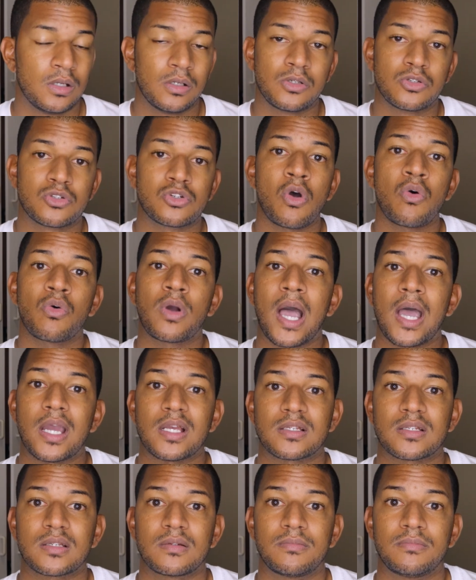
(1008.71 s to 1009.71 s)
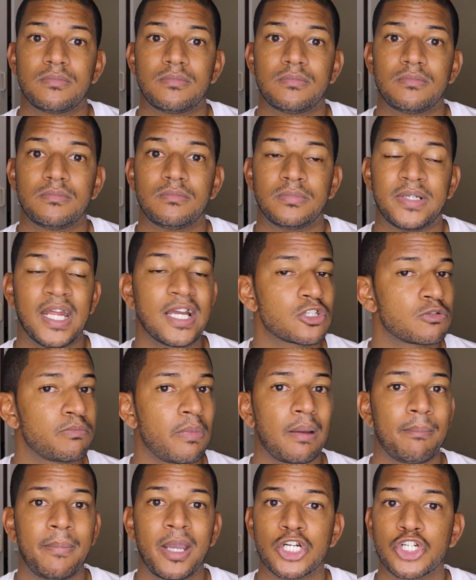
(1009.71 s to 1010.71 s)
So guys, that's
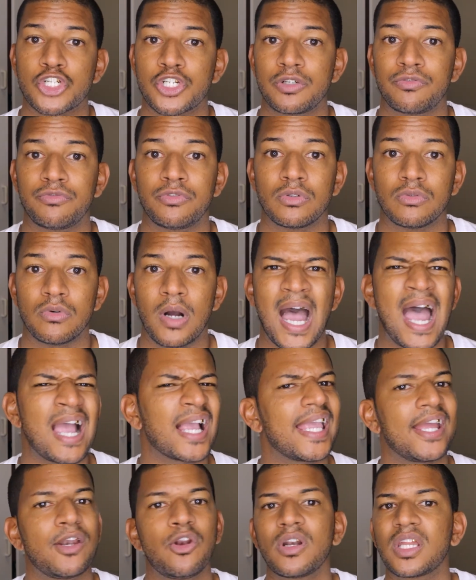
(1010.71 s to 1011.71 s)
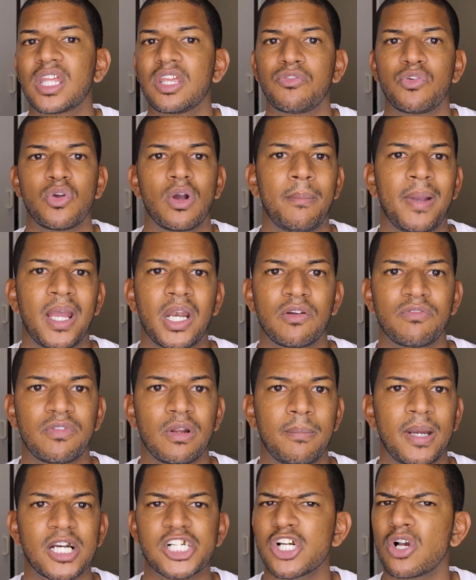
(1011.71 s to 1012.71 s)
my match review. I cannot give you a man of the
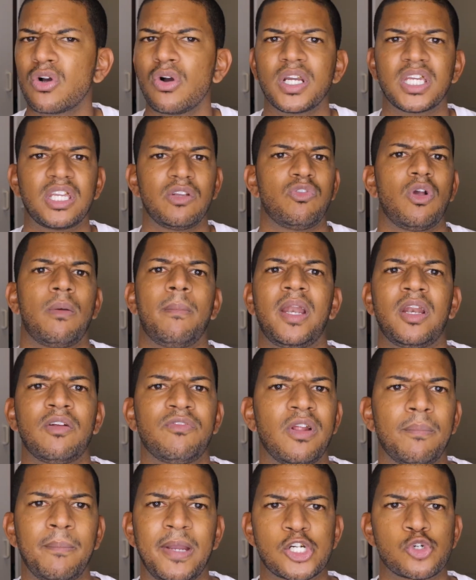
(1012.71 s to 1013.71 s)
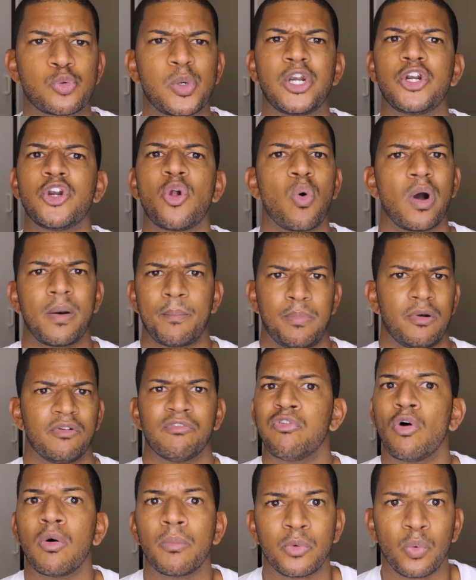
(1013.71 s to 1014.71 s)
match. I can't give you a man of the match when no one
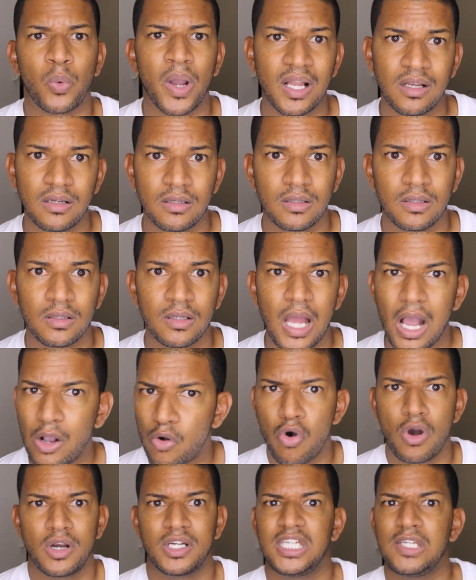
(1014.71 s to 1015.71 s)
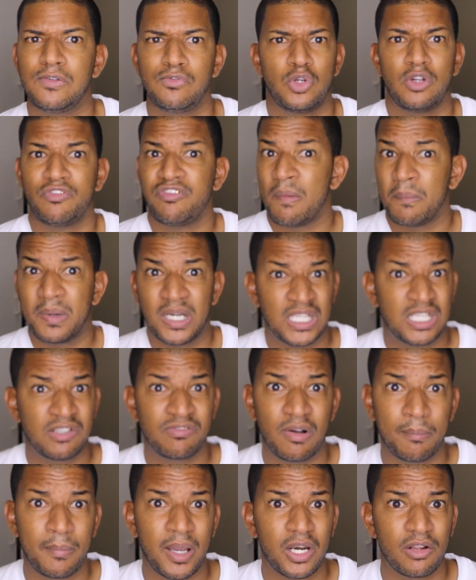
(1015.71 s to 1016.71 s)
performed well. I can't give you, if I'm going to give
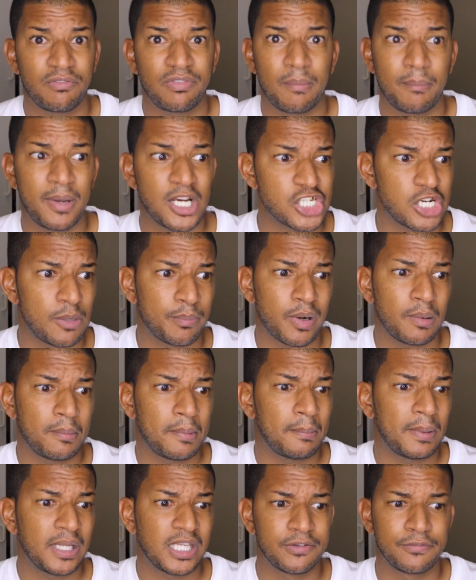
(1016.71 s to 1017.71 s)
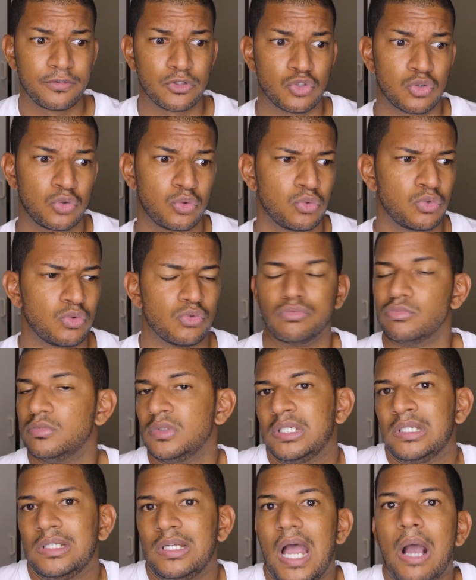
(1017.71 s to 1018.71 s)
a man of the match, I'll probably give it to
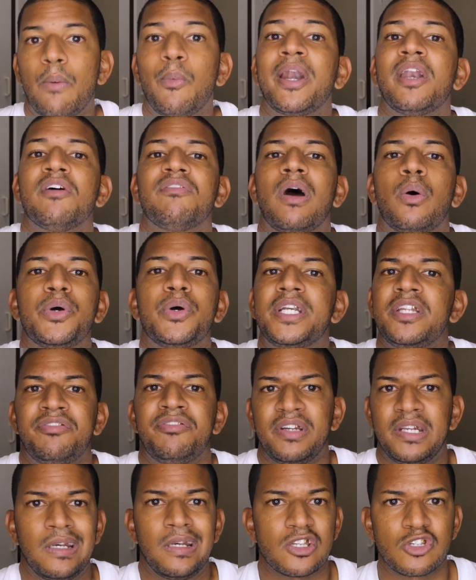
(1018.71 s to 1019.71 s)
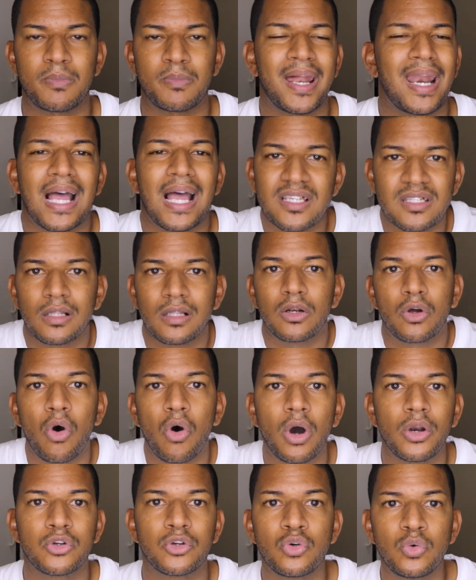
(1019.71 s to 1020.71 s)
one of our defenders, but I still
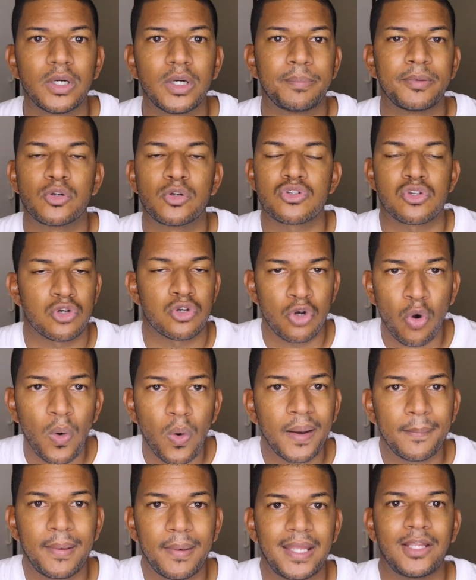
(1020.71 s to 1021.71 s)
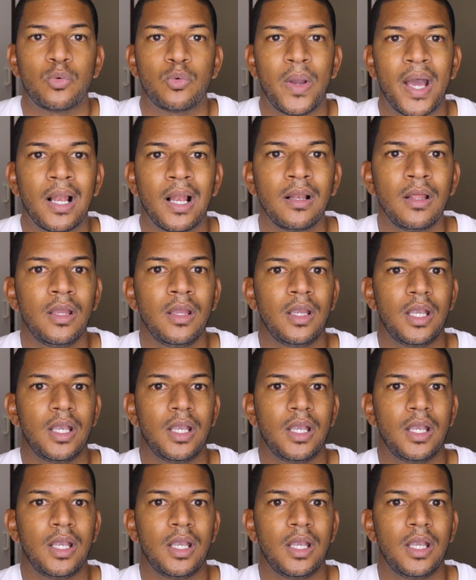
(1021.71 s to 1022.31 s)
can't do it because no one played well.